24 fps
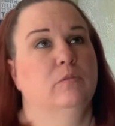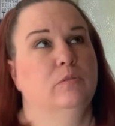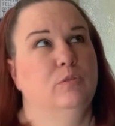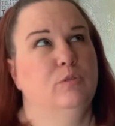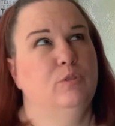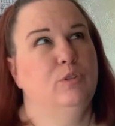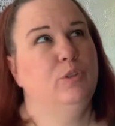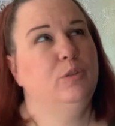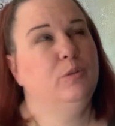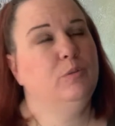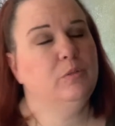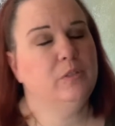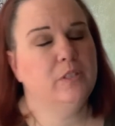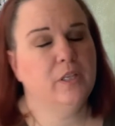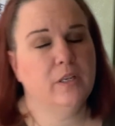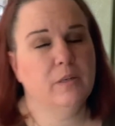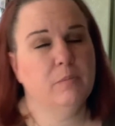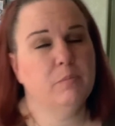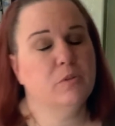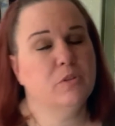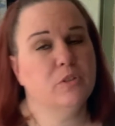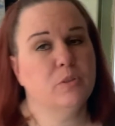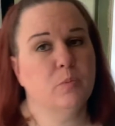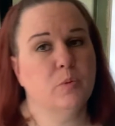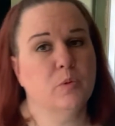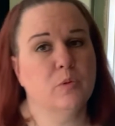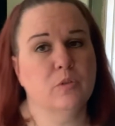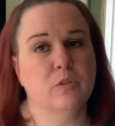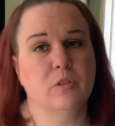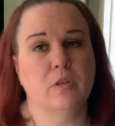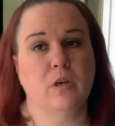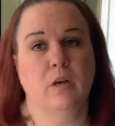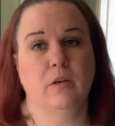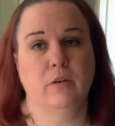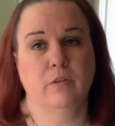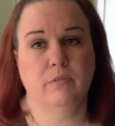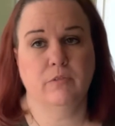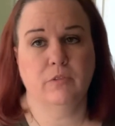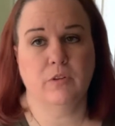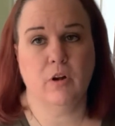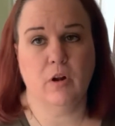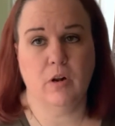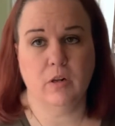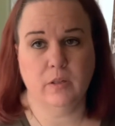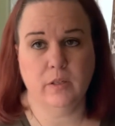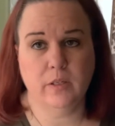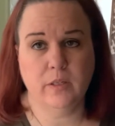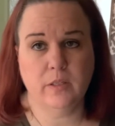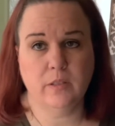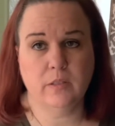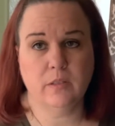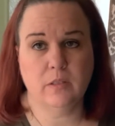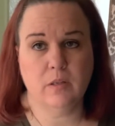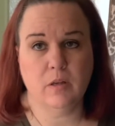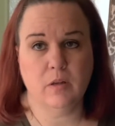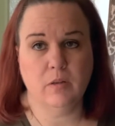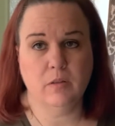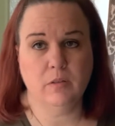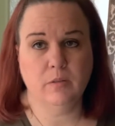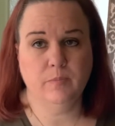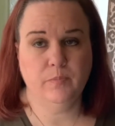2 tablespoons of garlic salt,